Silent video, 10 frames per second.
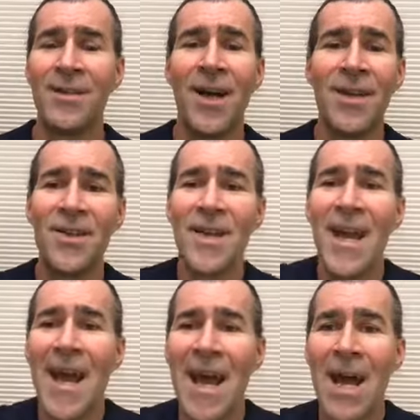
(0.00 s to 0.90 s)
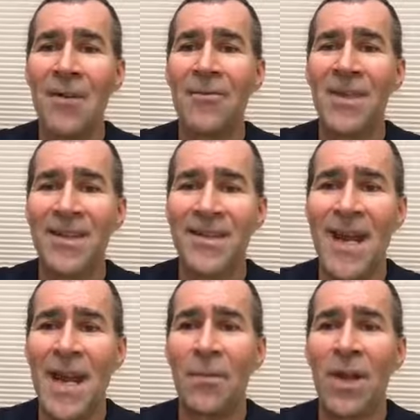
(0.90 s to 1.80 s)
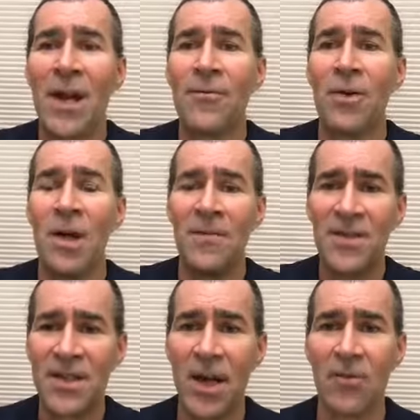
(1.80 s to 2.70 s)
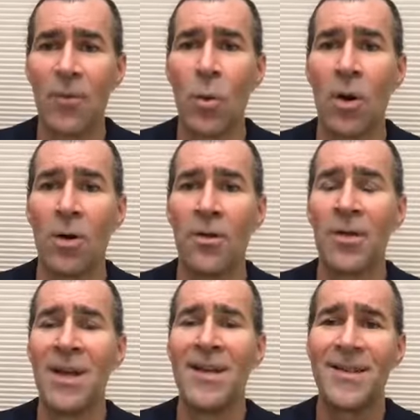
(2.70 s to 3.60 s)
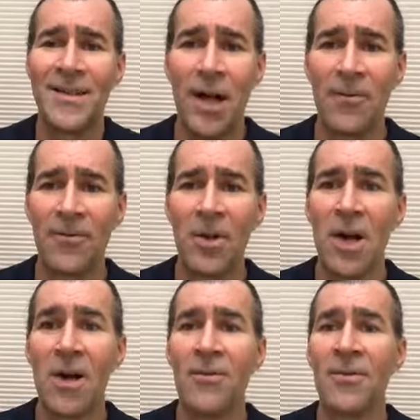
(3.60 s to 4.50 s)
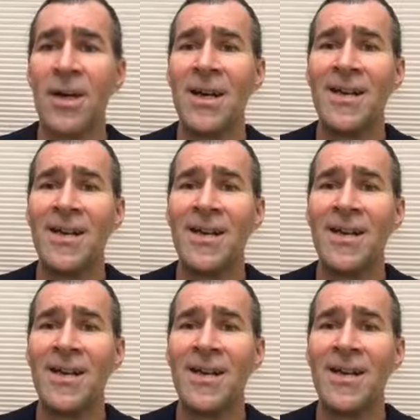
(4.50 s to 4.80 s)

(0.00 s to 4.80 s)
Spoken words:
doesn't have the same level of self-worth, self-love,